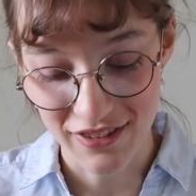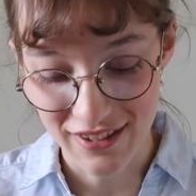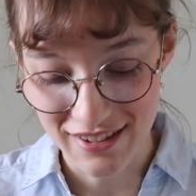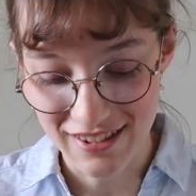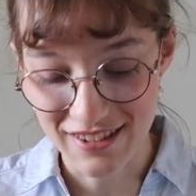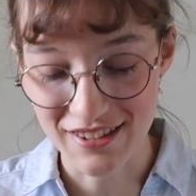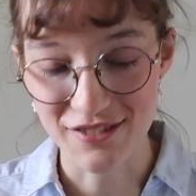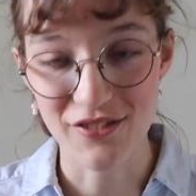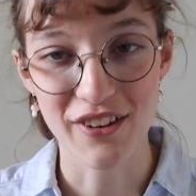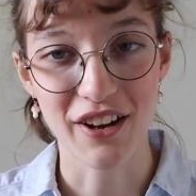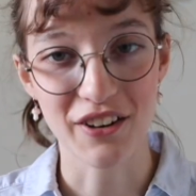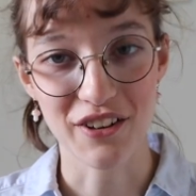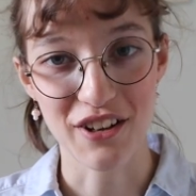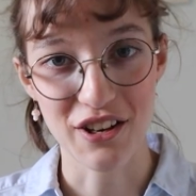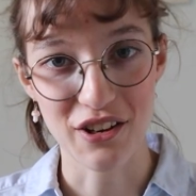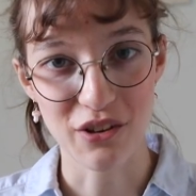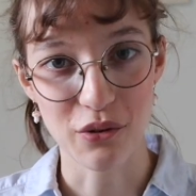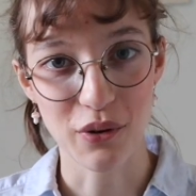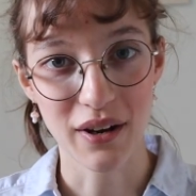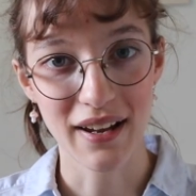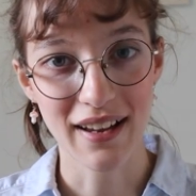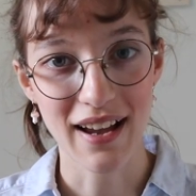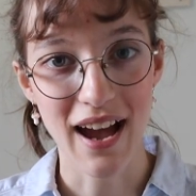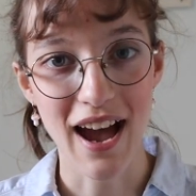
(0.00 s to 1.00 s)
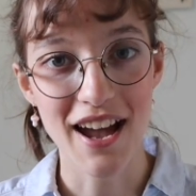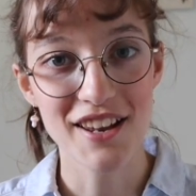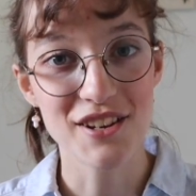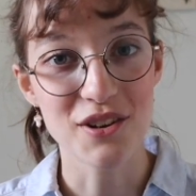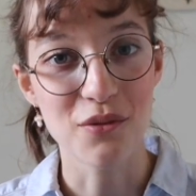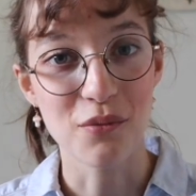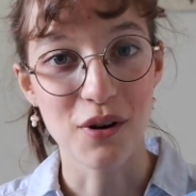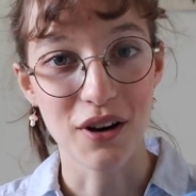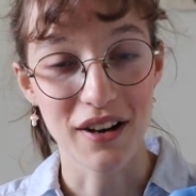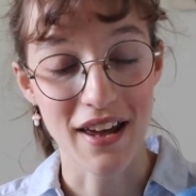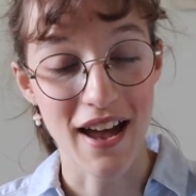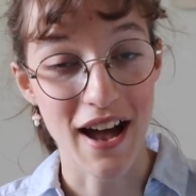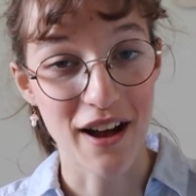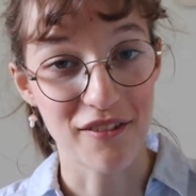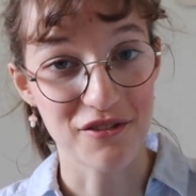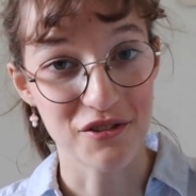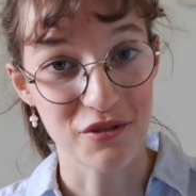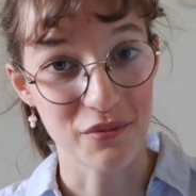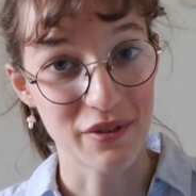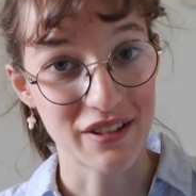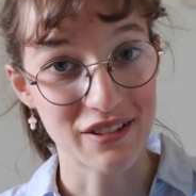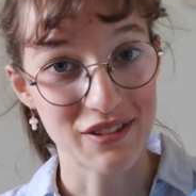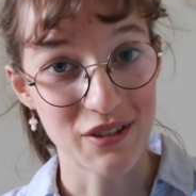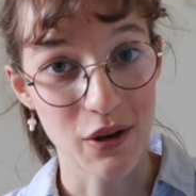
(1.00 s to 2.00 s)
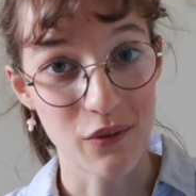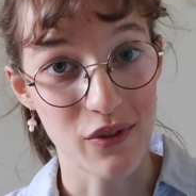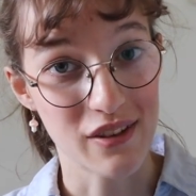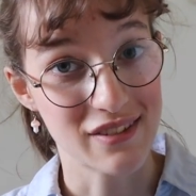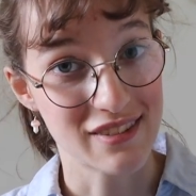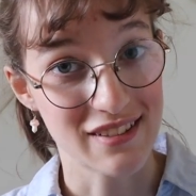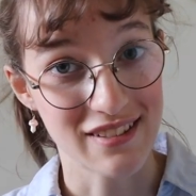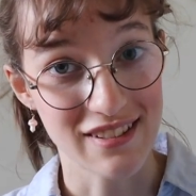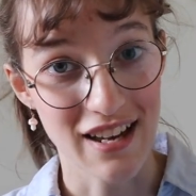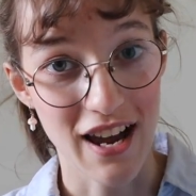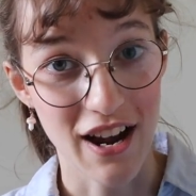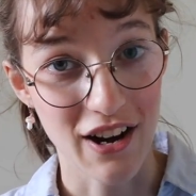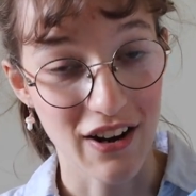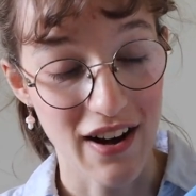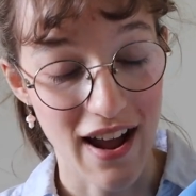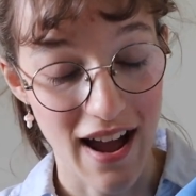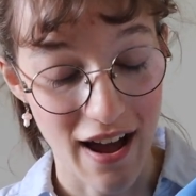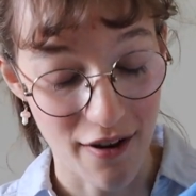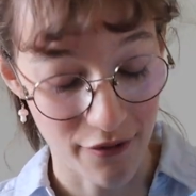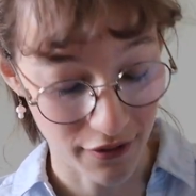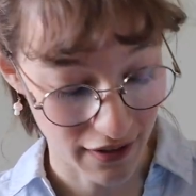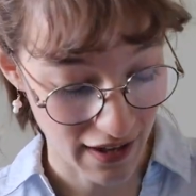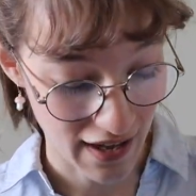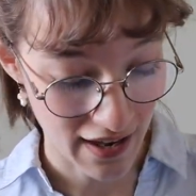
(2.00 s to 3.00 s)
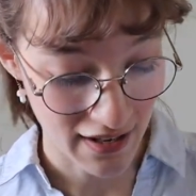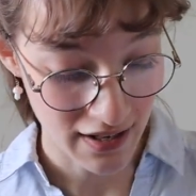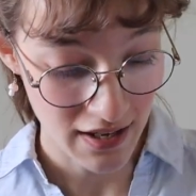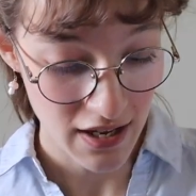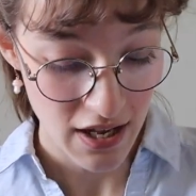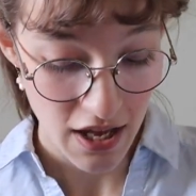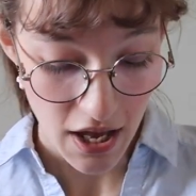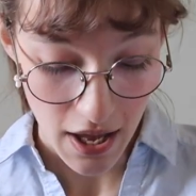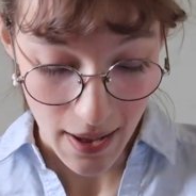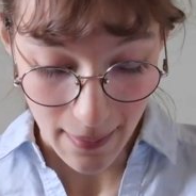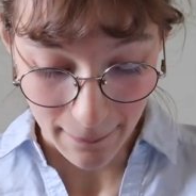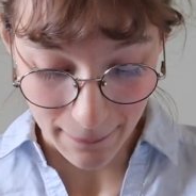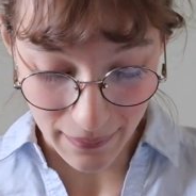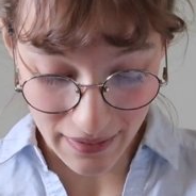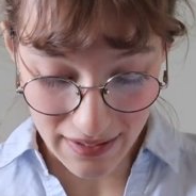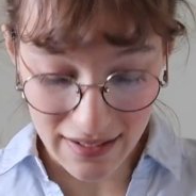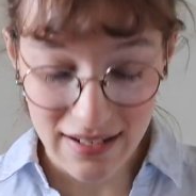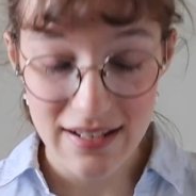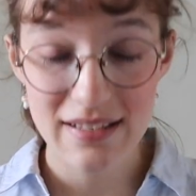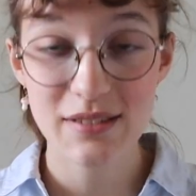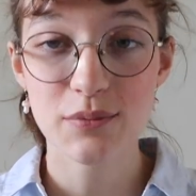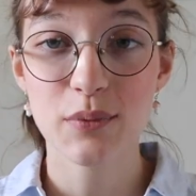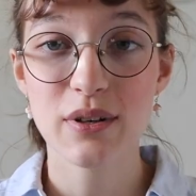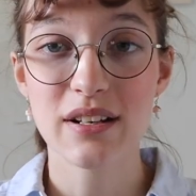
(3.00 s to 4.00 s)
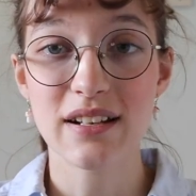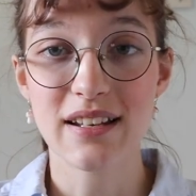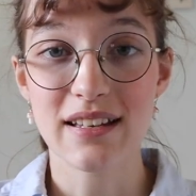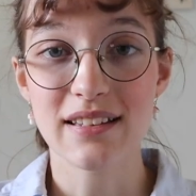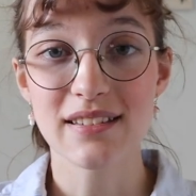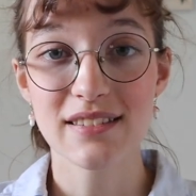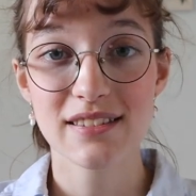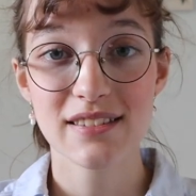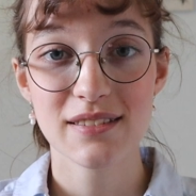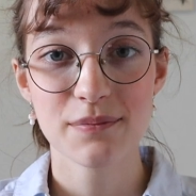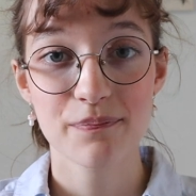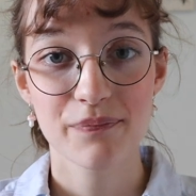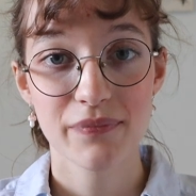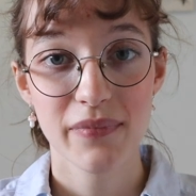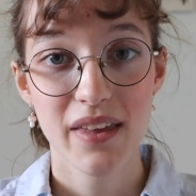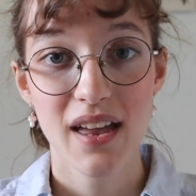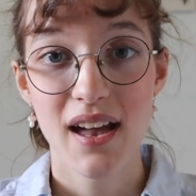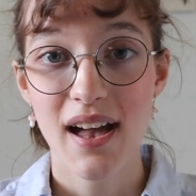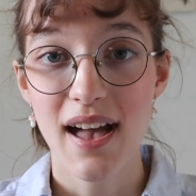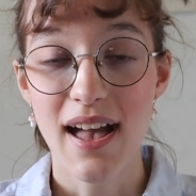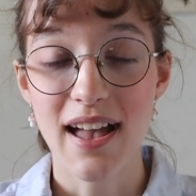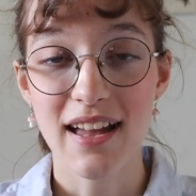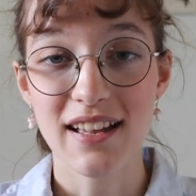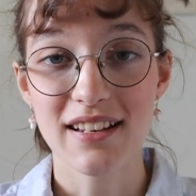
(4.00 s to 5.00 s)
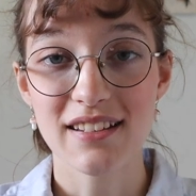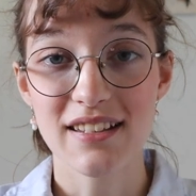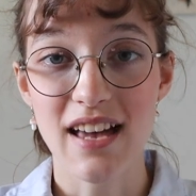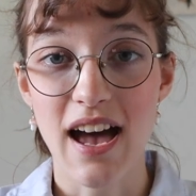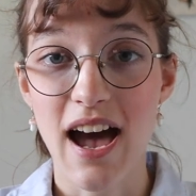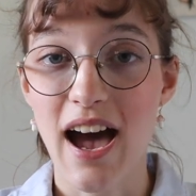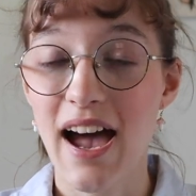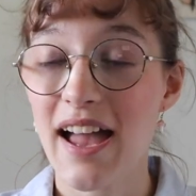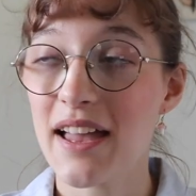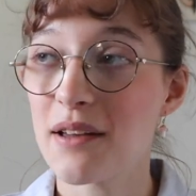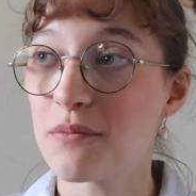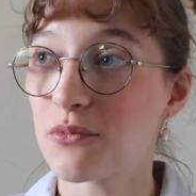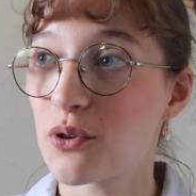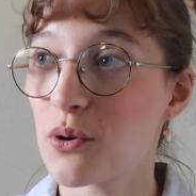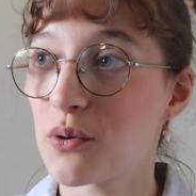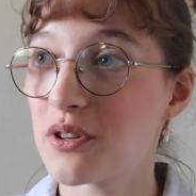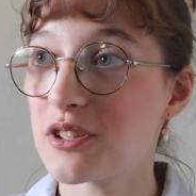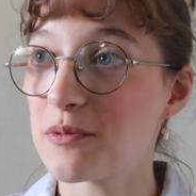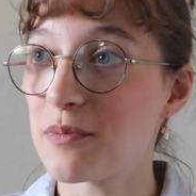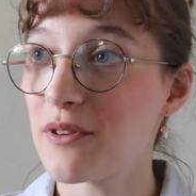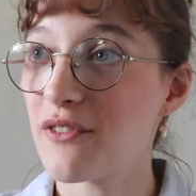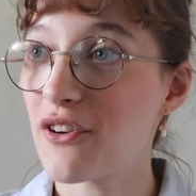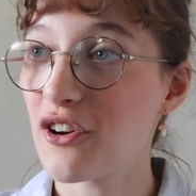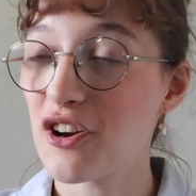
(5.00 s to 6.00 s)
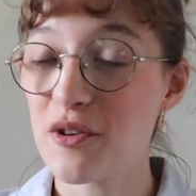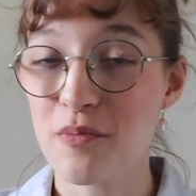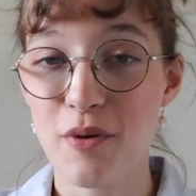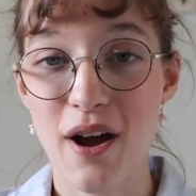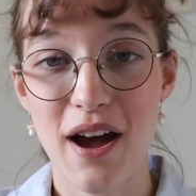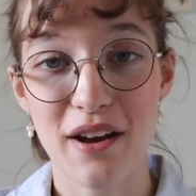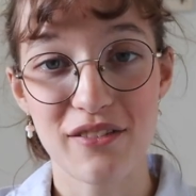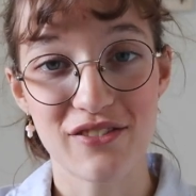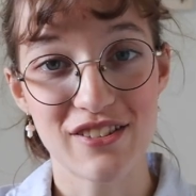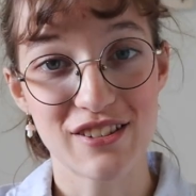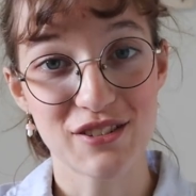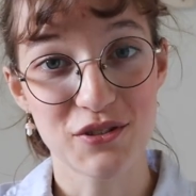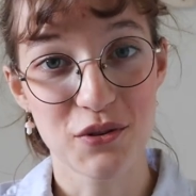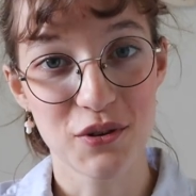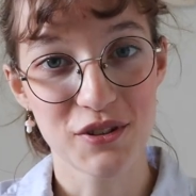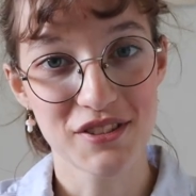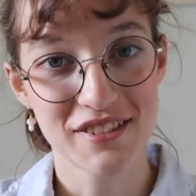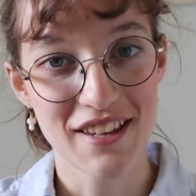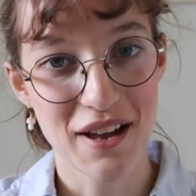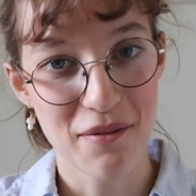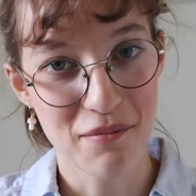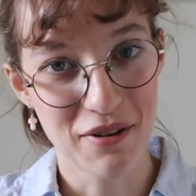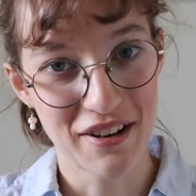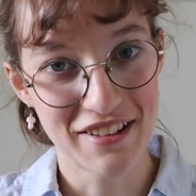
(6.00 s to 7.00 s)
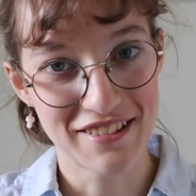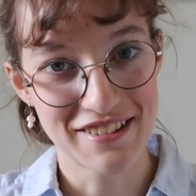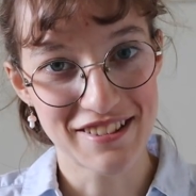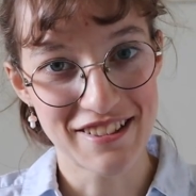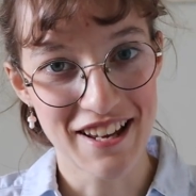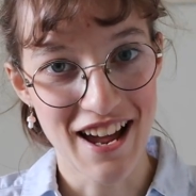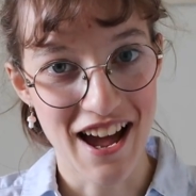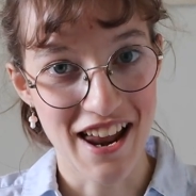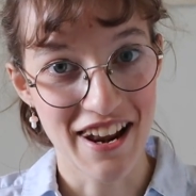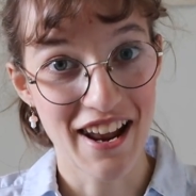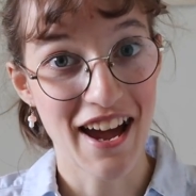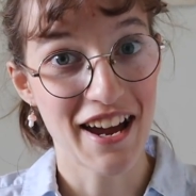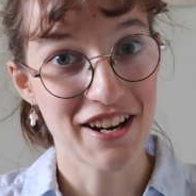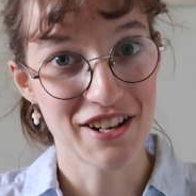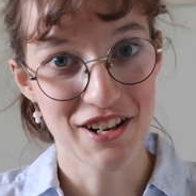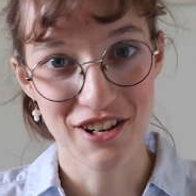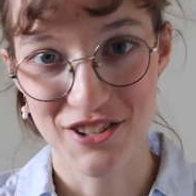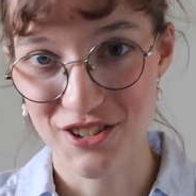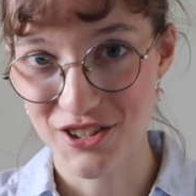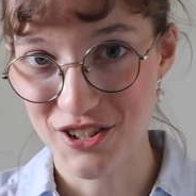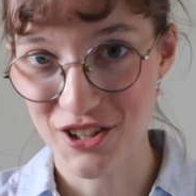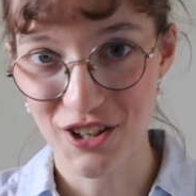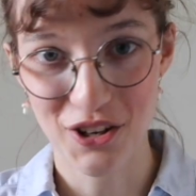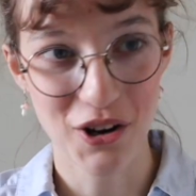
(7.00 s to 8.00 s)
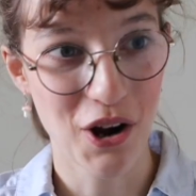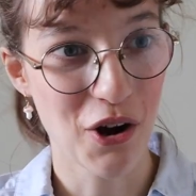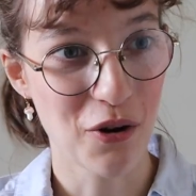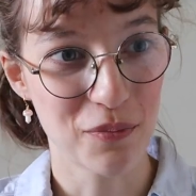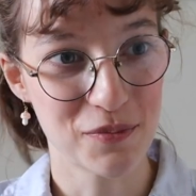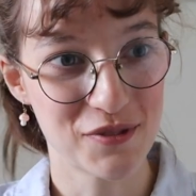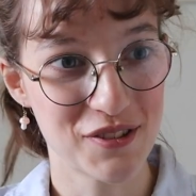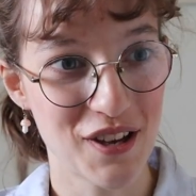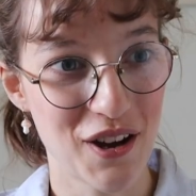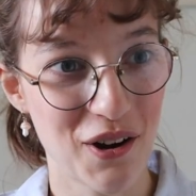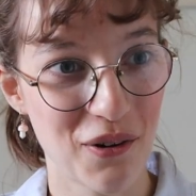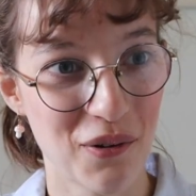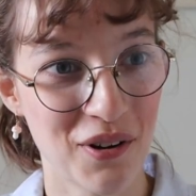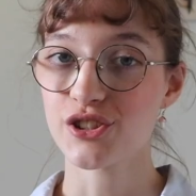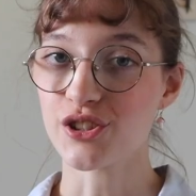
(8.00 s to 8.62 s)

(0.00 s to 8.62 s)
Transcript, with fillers: This is very annoying. I don't want to have to resew this entire half again, but it is what it is and I am going to be very proud of this corset when it's done. I sure hope so.